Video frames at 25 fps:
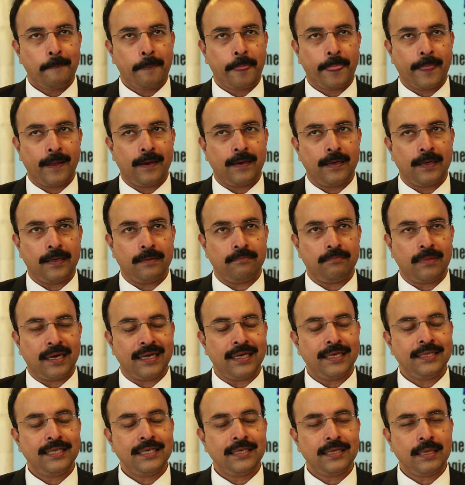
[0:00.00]
And
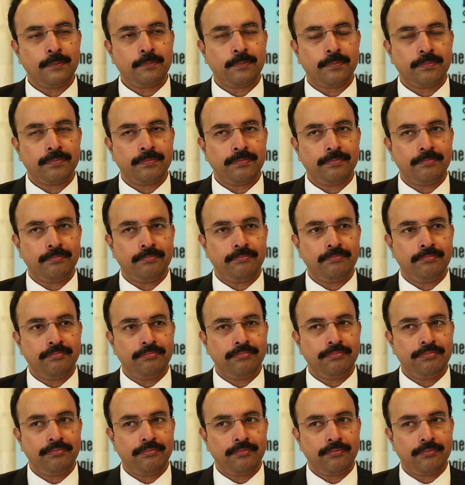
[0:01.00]
I think
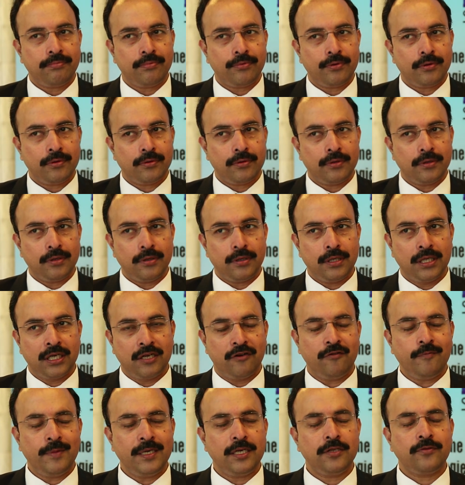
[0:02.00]
the
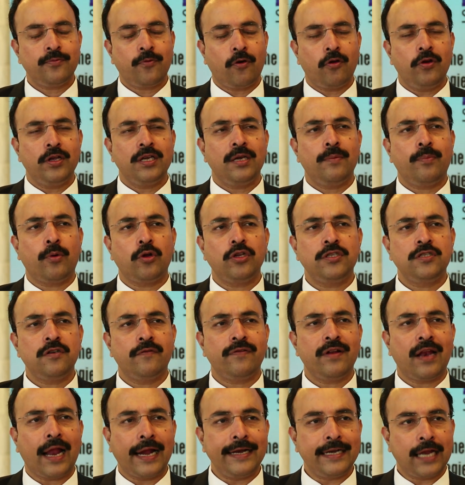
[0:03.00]
government is following a policy
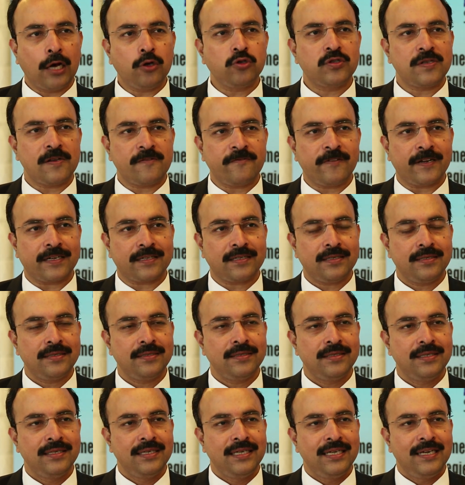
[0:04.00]
of a lighthouse effect,
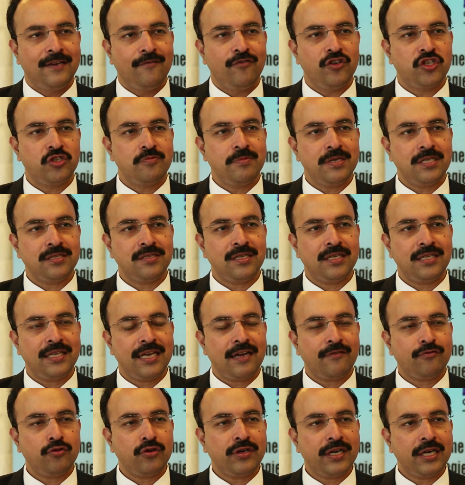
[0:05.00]
which means that
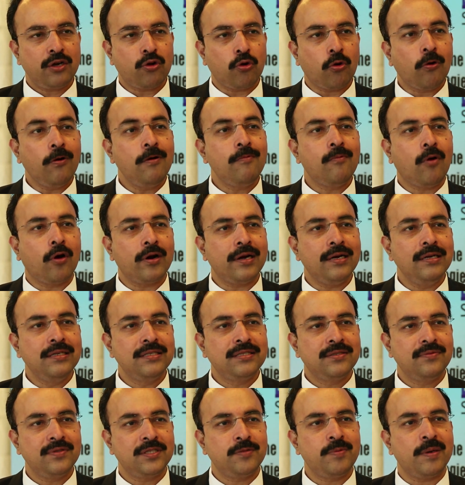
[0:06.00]
they have to get role
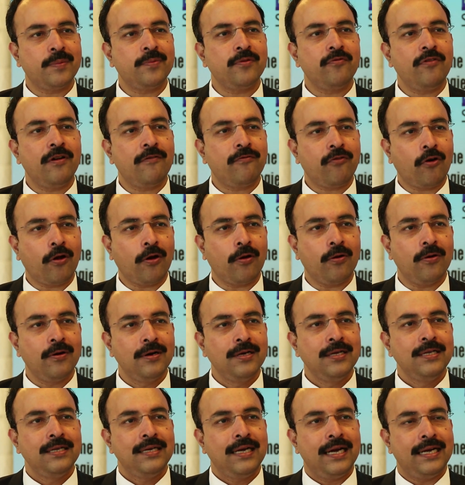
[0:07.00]
models which people will follow.
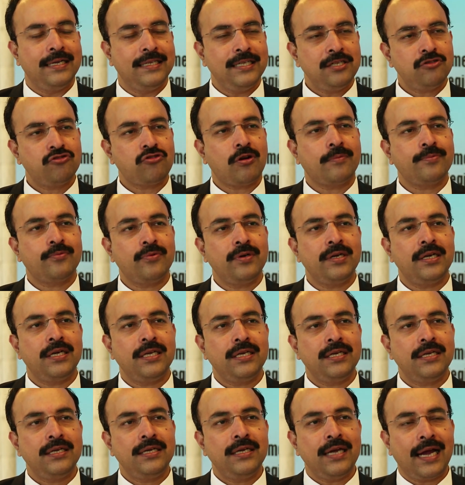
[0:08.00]
And these top
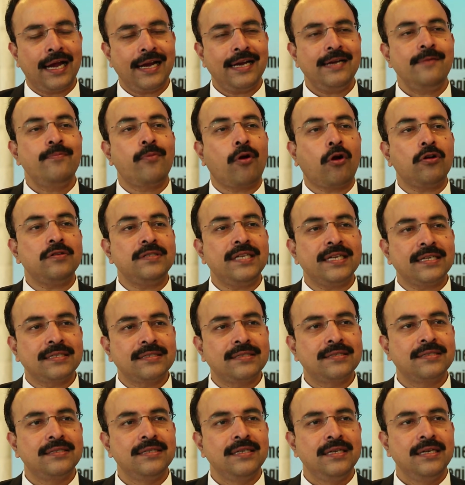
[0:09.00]
20 had
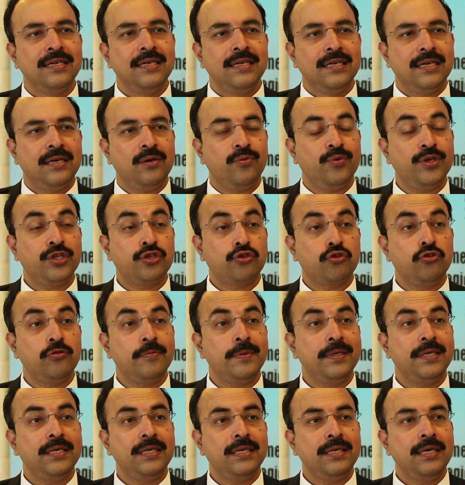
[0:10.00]
projects which
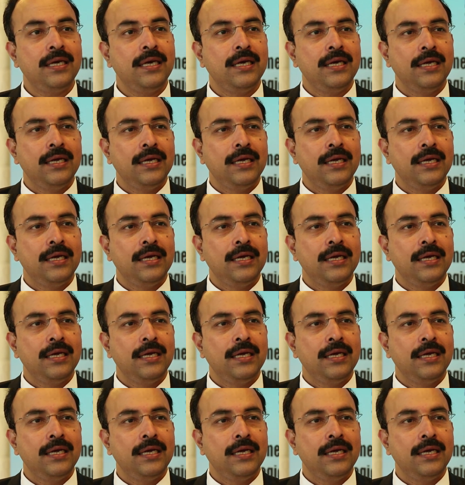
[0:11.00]
could be,